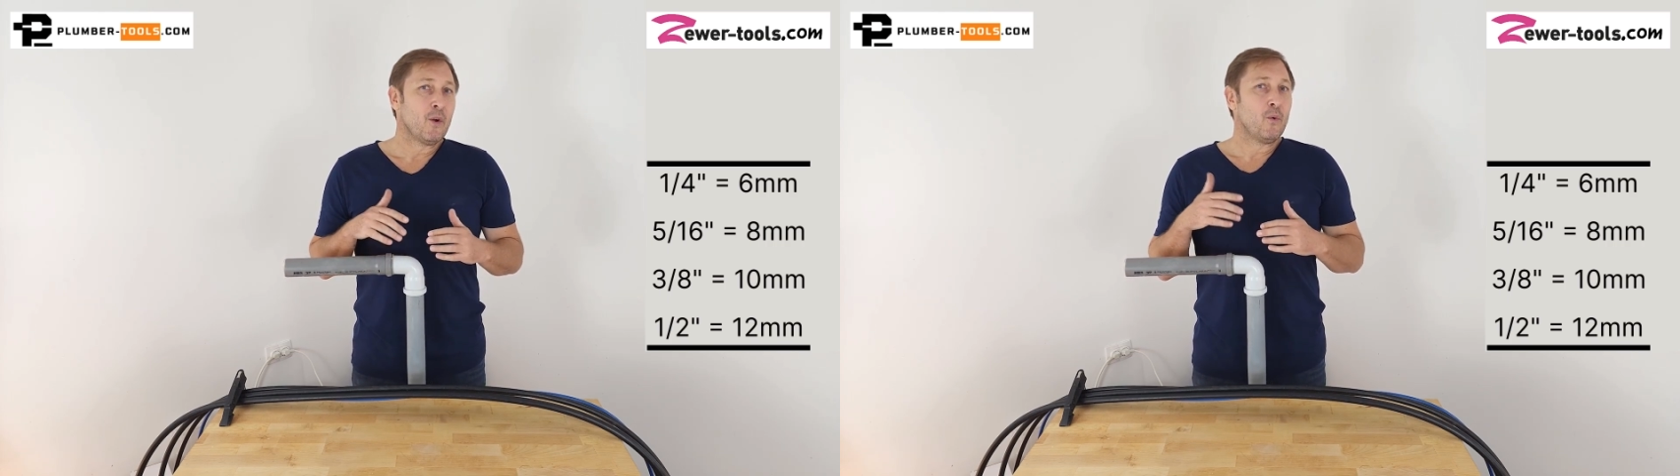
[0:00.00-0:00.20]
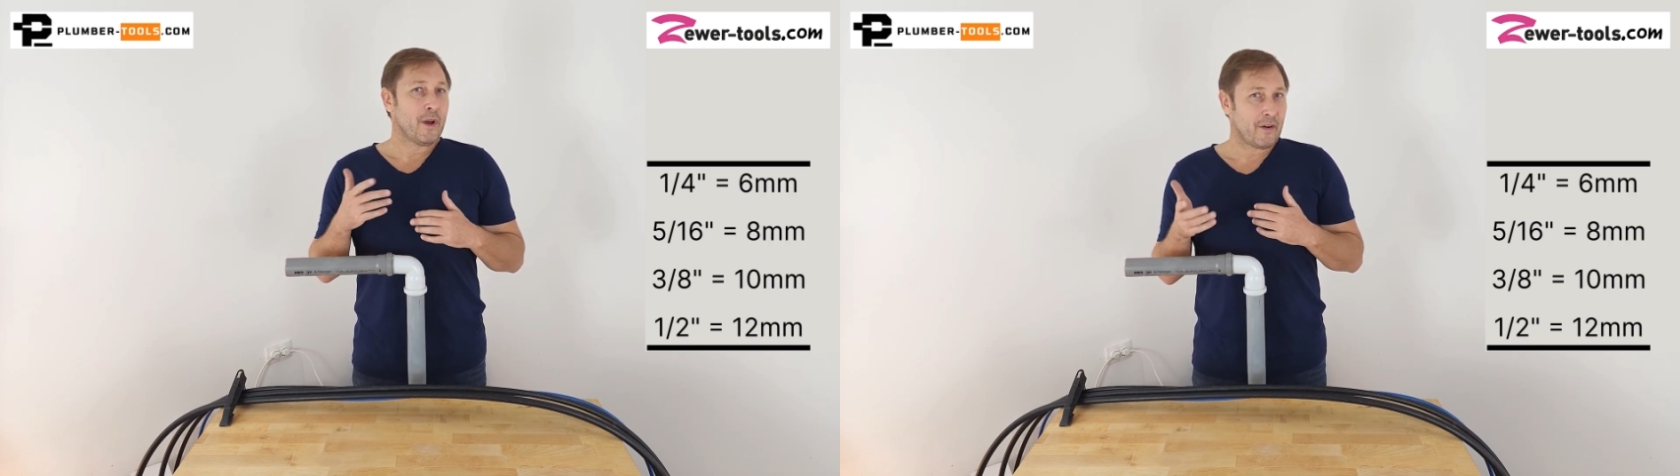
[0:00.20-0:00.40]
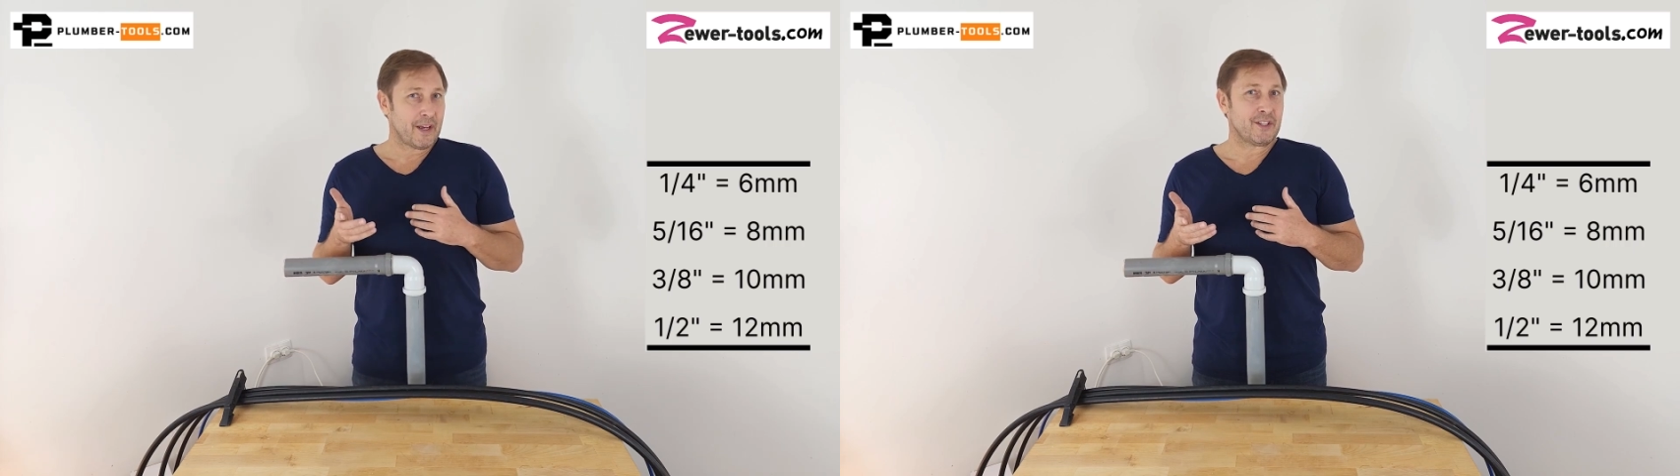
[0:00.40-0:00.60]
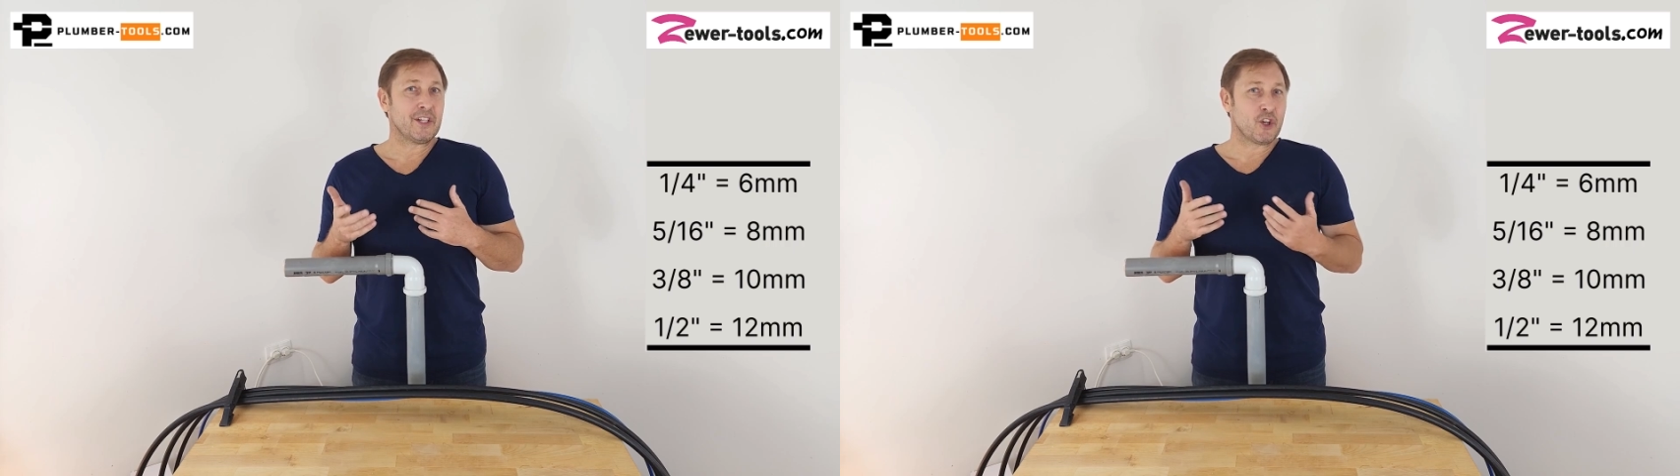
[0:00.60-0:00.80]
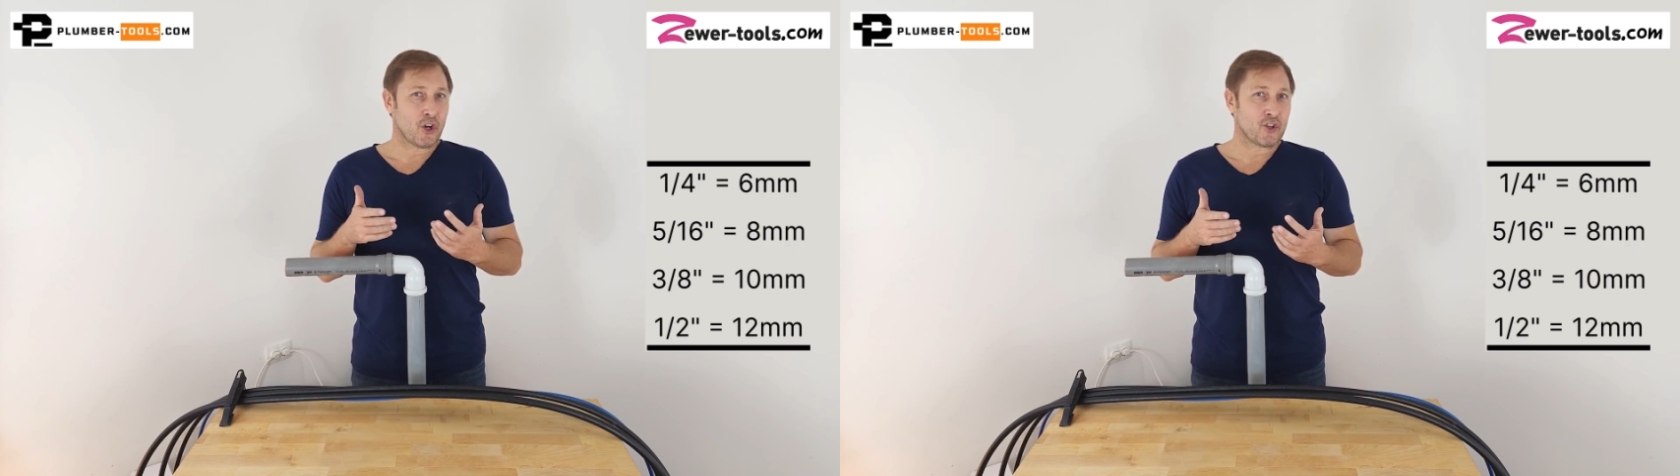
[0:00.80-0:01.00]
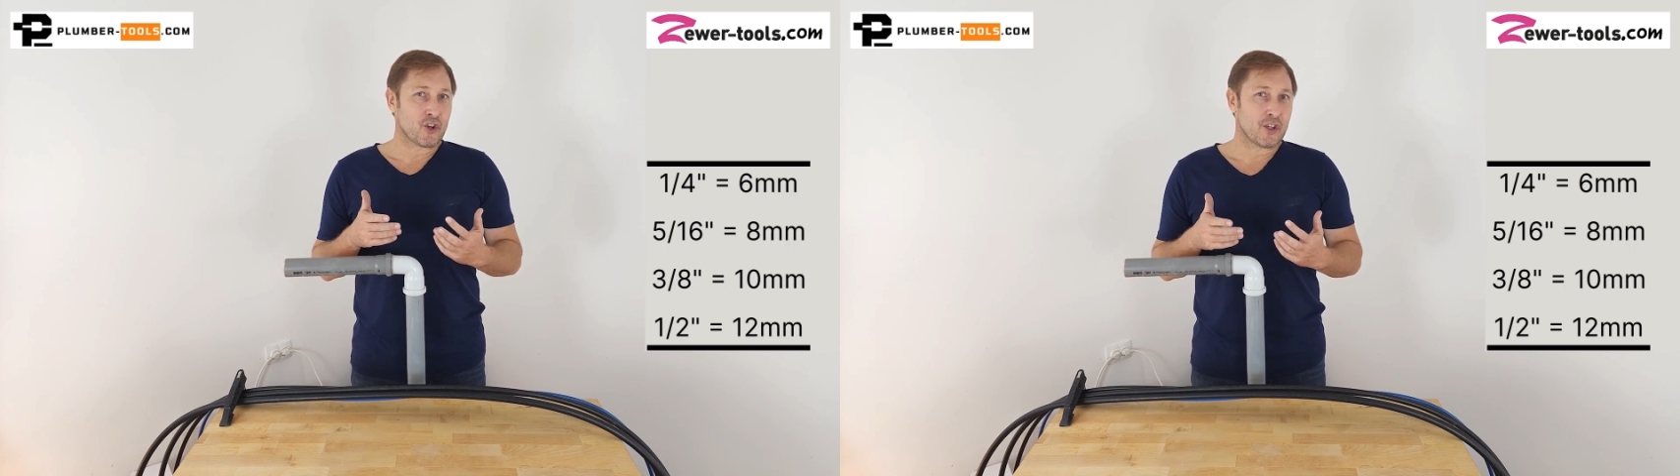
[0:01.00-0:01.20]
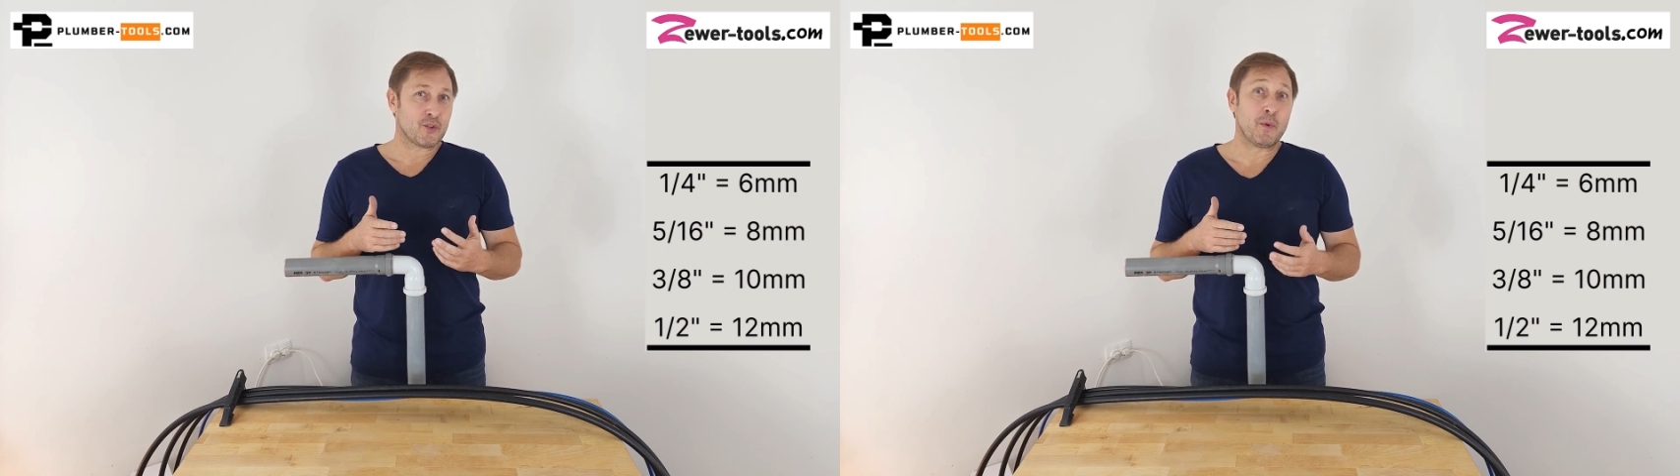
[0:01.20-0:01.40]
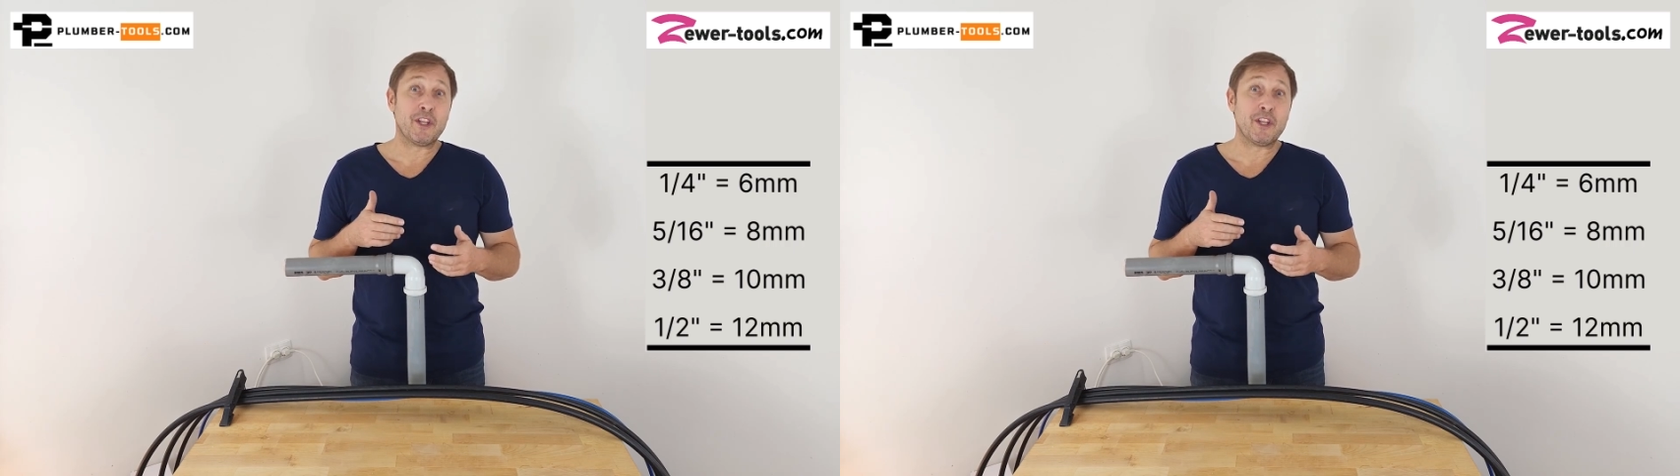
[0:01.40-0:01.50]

Whereas in contrast,